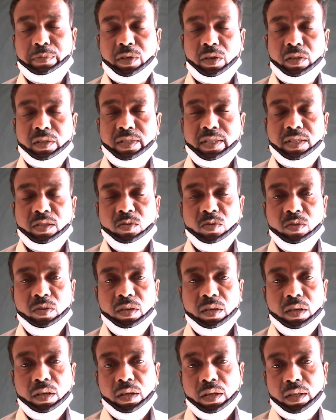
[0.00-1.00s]
also,
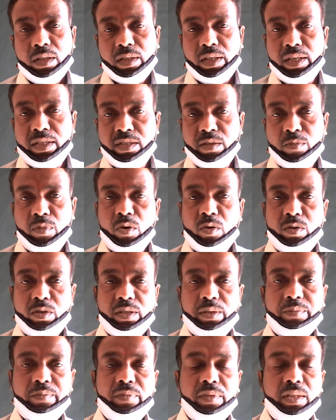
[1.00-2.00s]
that is about